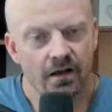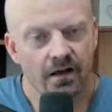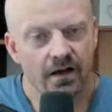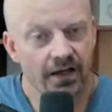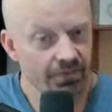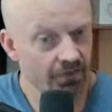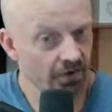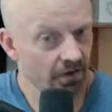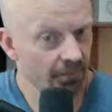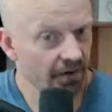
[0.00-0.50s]

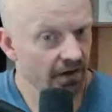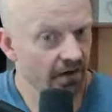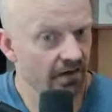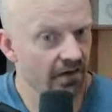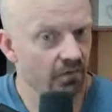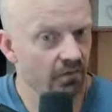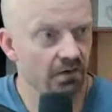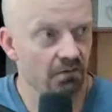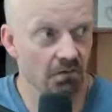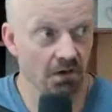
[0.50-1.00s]
I thought about it and
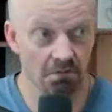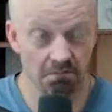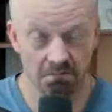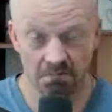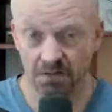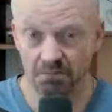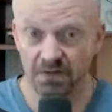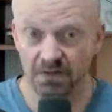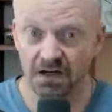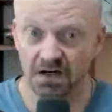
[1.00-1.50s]
I went, well,
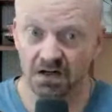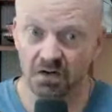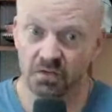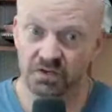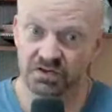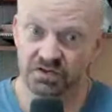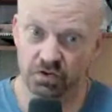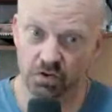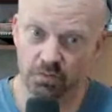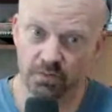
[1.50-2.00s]
I'm not going to
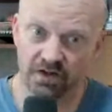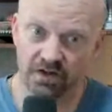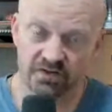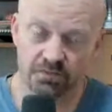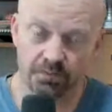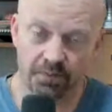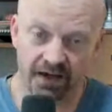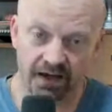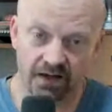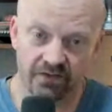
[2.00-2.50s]
assume that it's
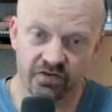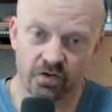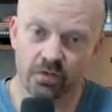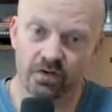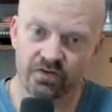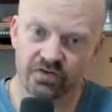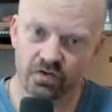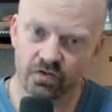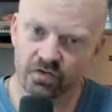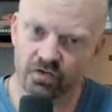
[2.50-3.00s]
bad. So
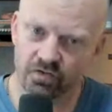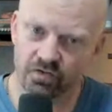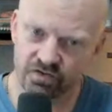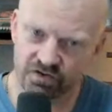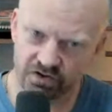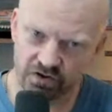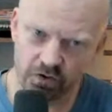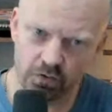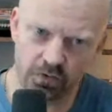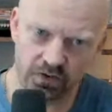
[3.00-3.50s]
there's
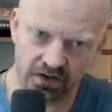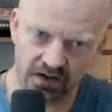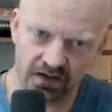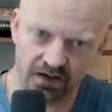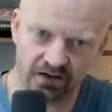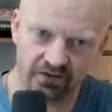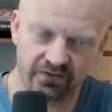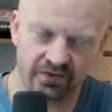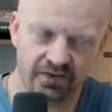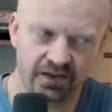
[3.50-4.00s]
two
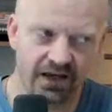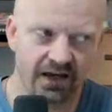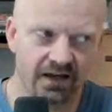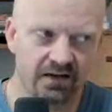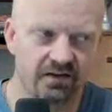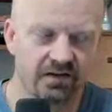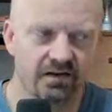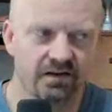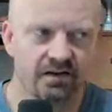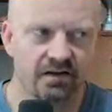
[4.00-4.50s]
things
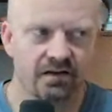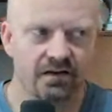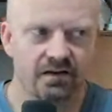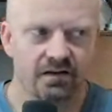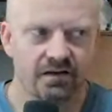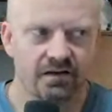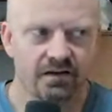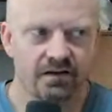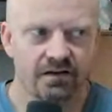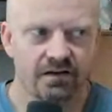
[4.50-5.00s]
that
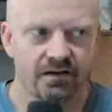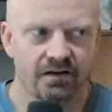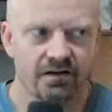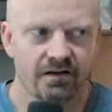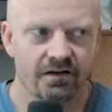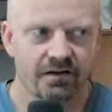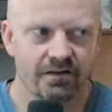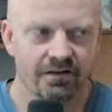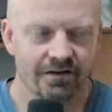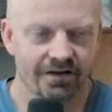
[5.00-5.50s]

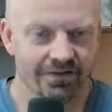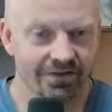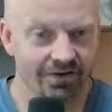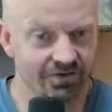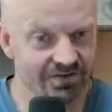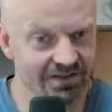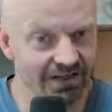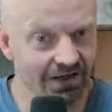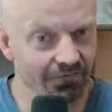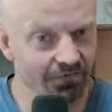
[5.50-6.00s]

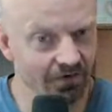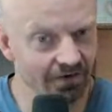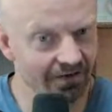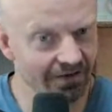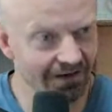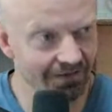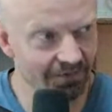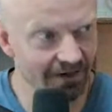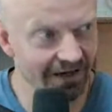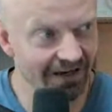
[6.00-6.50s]
there's definite.
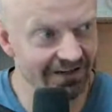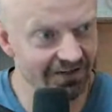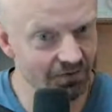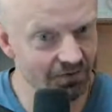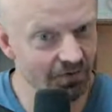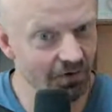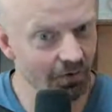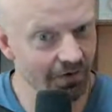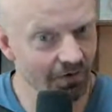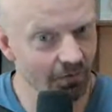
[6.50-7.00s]
I mean, I do
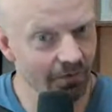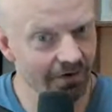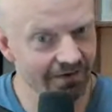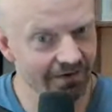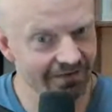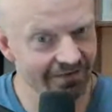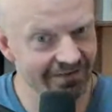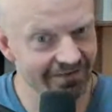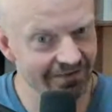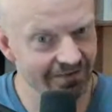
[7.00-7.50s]
know that
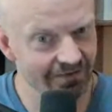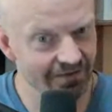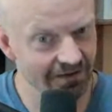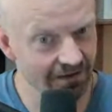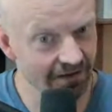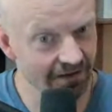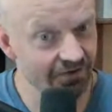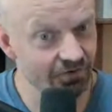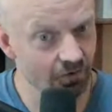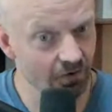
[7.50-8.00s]
when
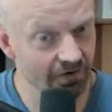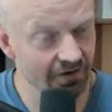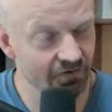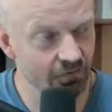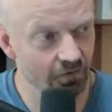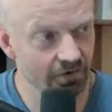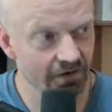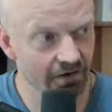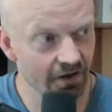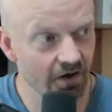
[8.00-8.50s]
cholesterol
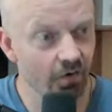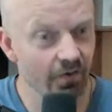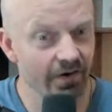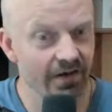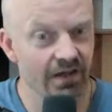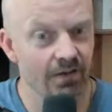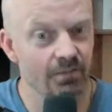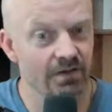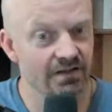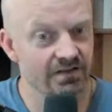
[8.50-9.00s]
gets really low, it
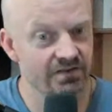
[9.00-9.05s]
can be